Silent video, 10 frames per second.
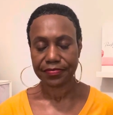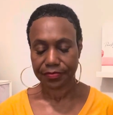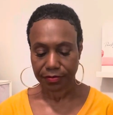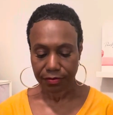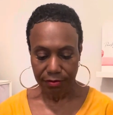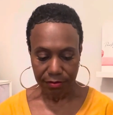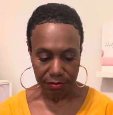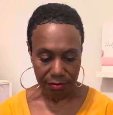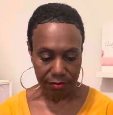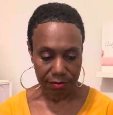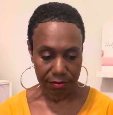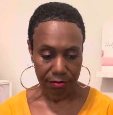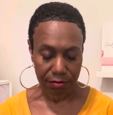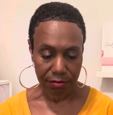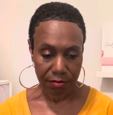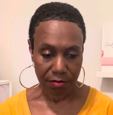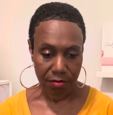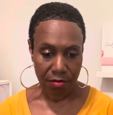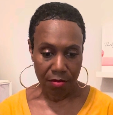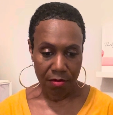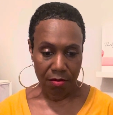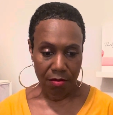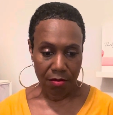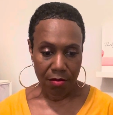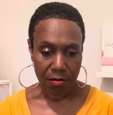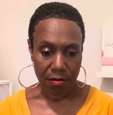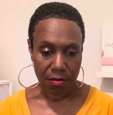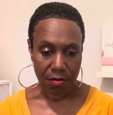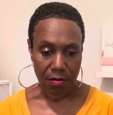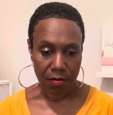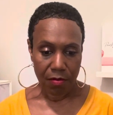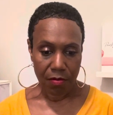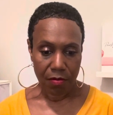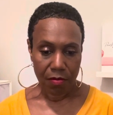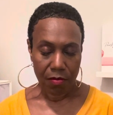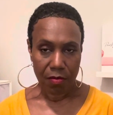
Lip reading: (silence)